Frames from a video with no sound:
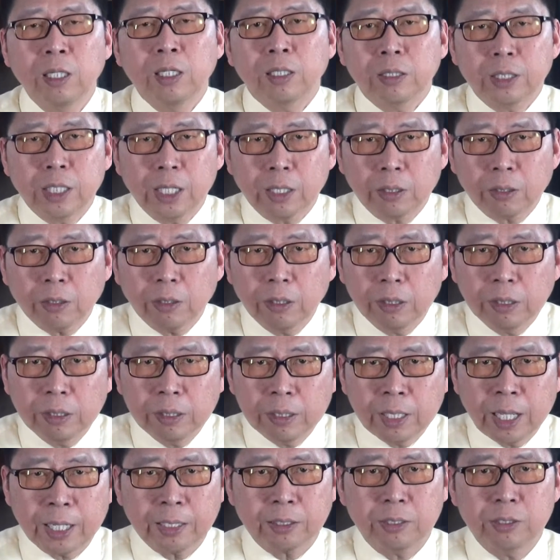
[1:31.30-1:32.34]
They're
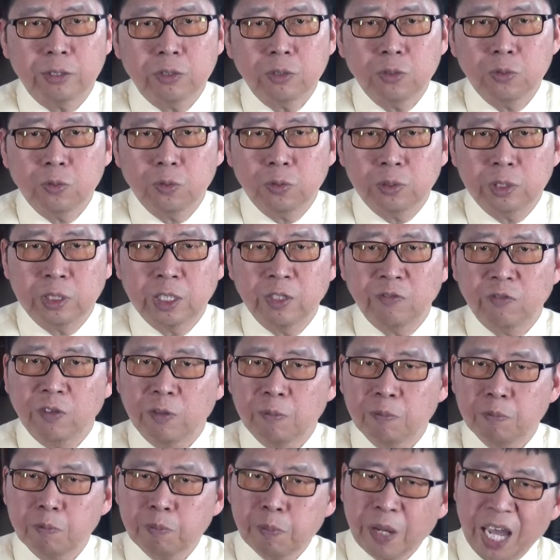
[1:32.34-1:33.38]
connected to
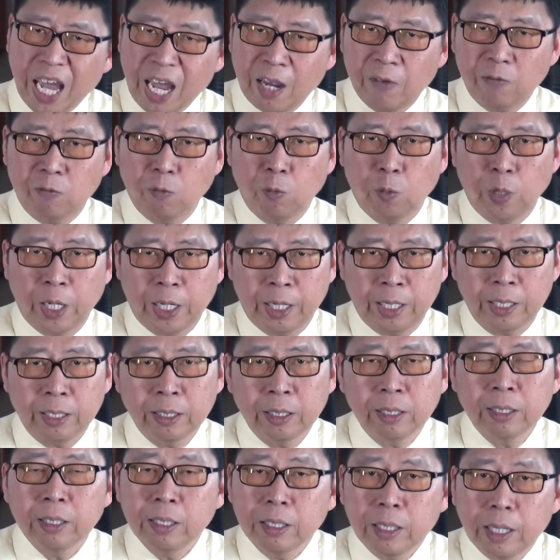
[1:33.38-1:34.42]
different pathway,
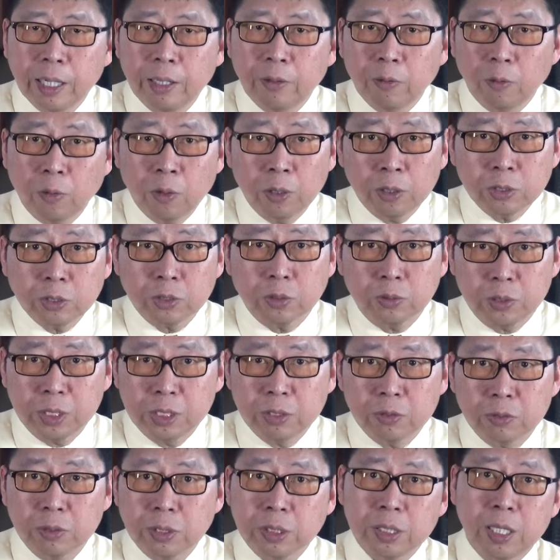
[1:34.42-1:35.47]
and also
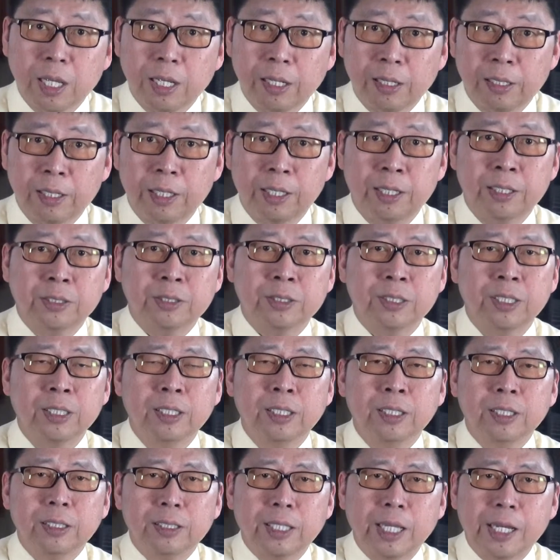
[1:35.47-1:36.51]
interesting is
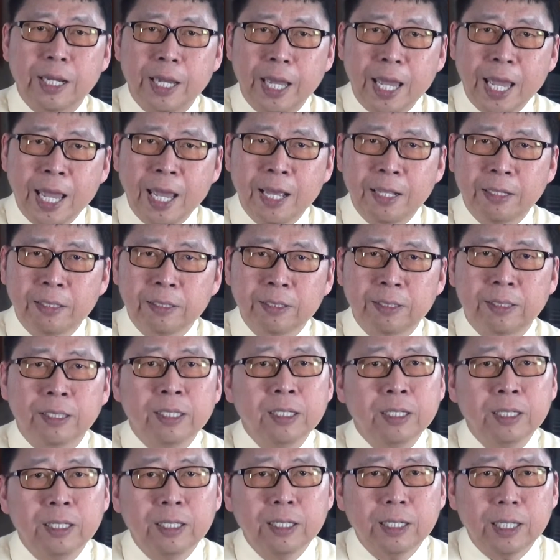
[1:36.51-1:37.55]
they're ended
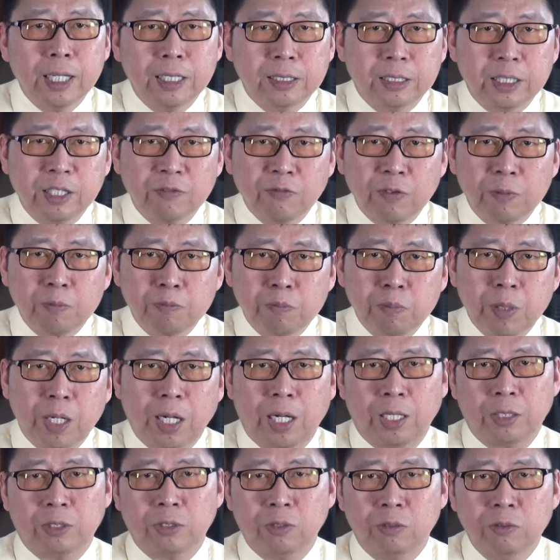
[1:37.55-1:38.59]
at different
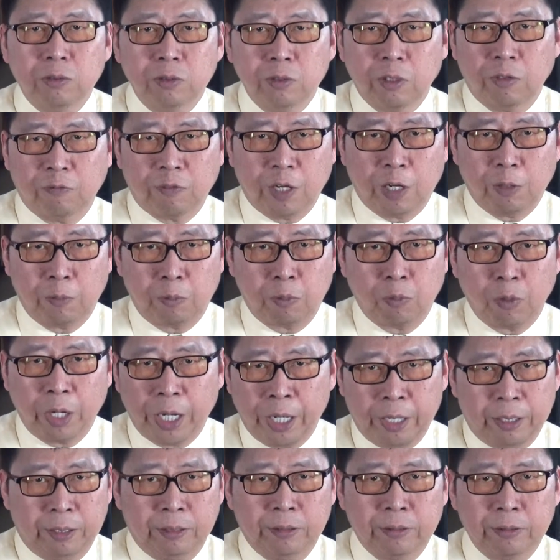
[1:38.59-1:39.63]
parts of our
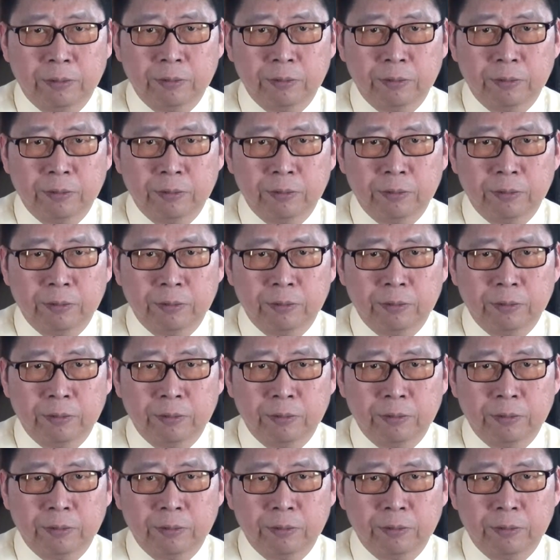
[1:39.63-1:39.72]
brain.